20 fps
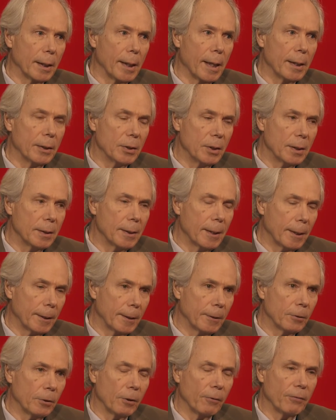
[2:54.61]
I did get
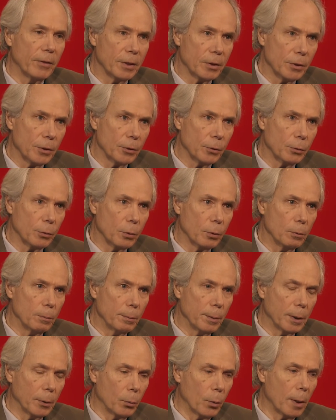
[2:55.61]
into the visitor's
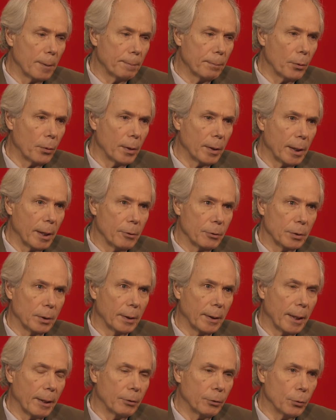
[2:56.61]
room, and at one point I was
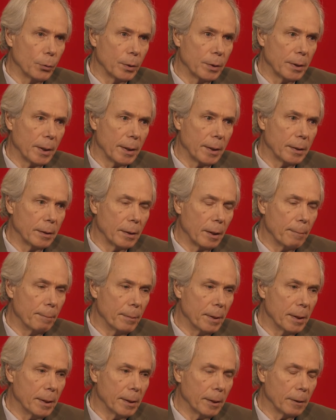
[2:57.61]
allowed to attend a
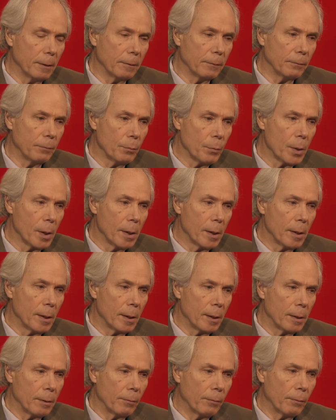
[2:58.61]
meeting of
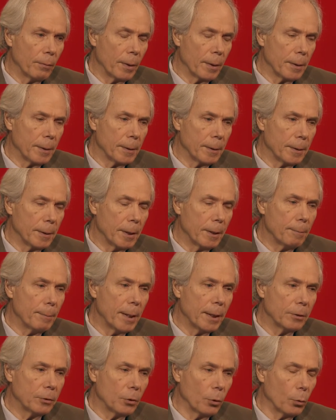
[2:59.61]

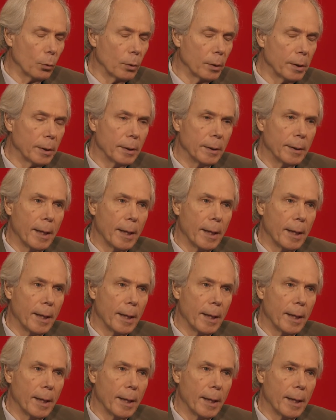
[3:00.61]
inmates who were in an